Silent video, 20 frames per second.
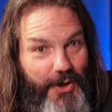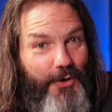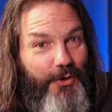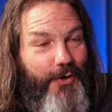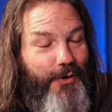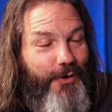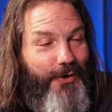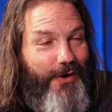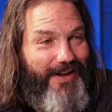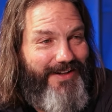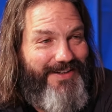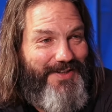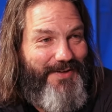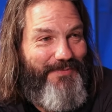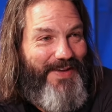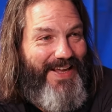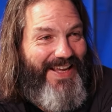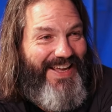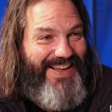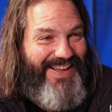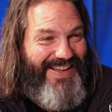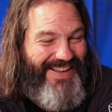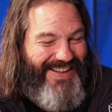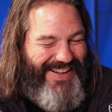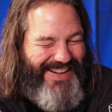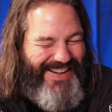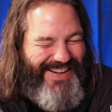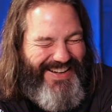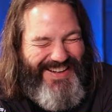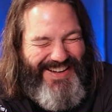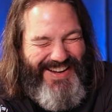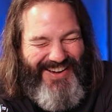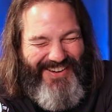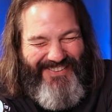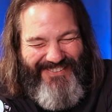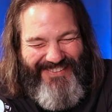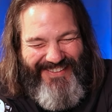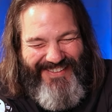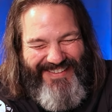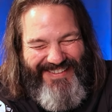no, not to me.
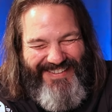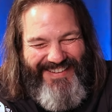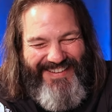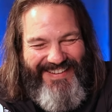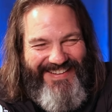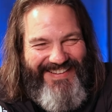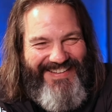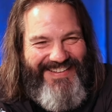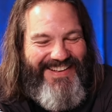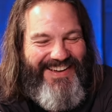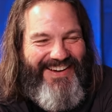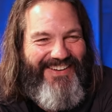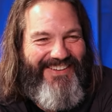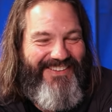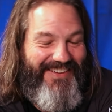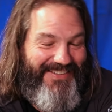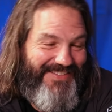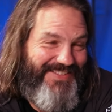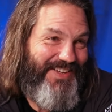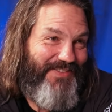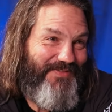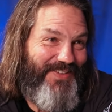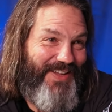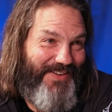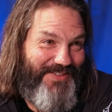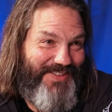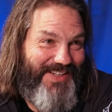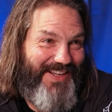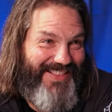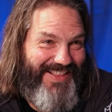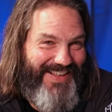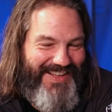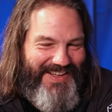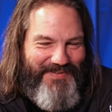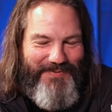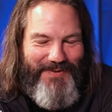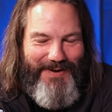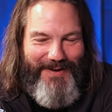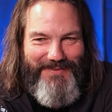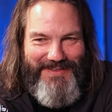No. No. Well, sometimes I think
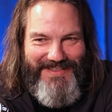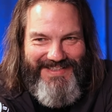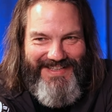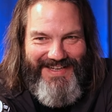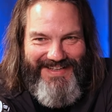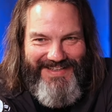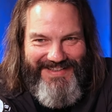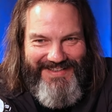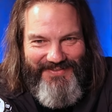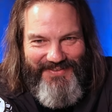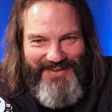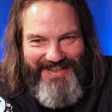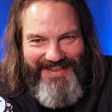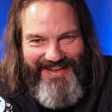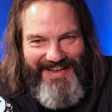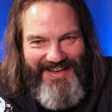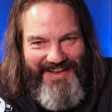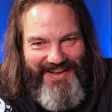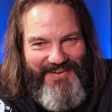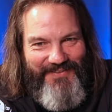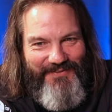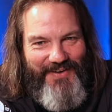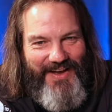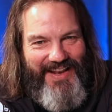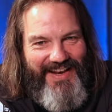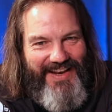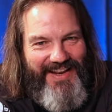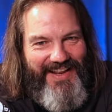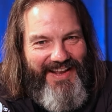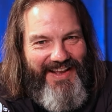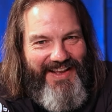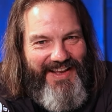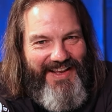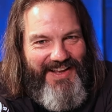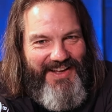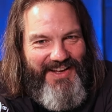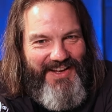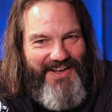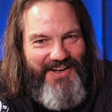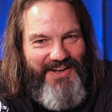he probably said it to me. But
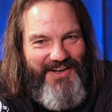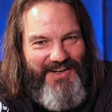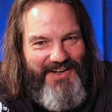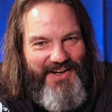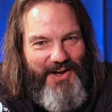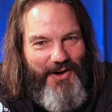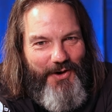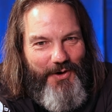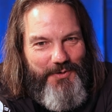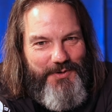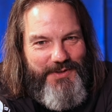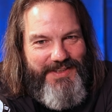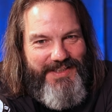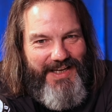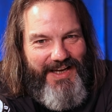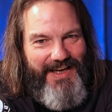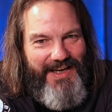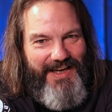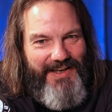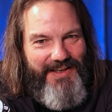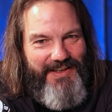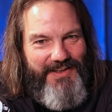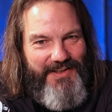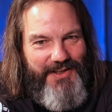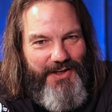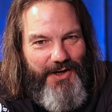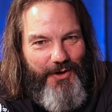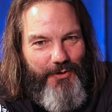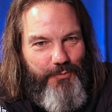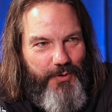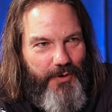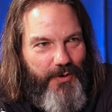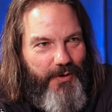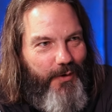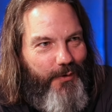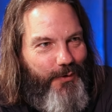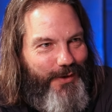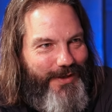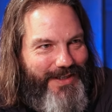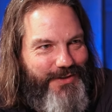knows, uh, you know, we're
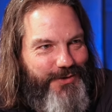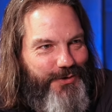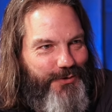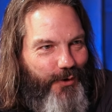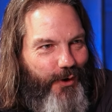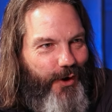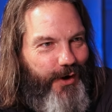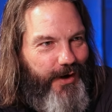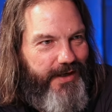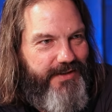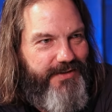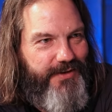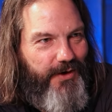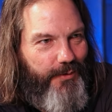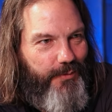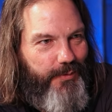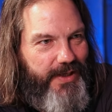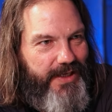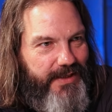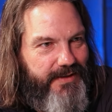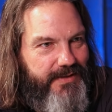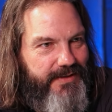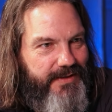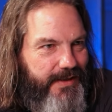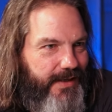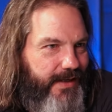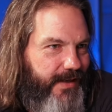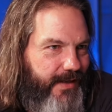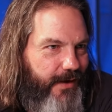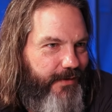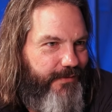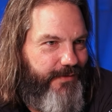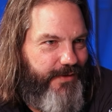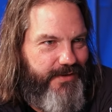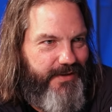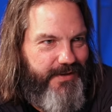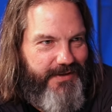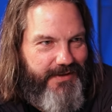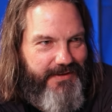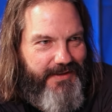only as strong as our weakest link.
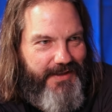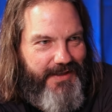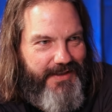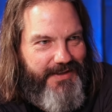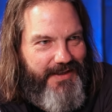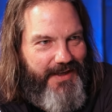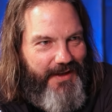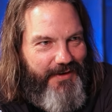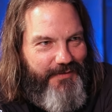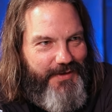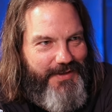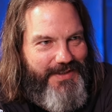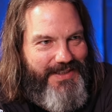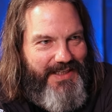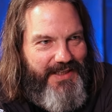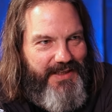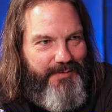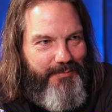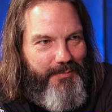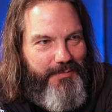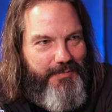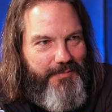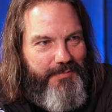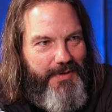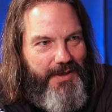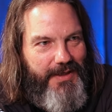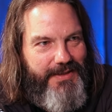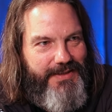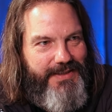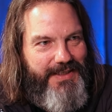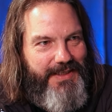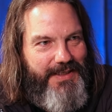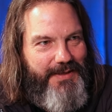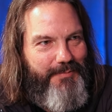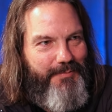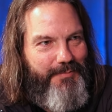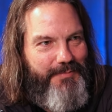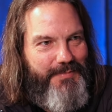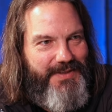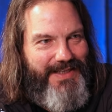Obviously, that's kind of a team, a
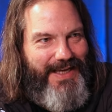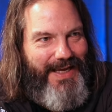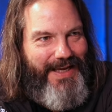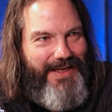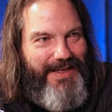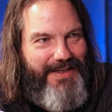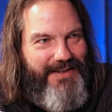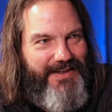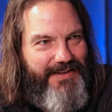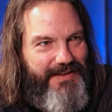team saying,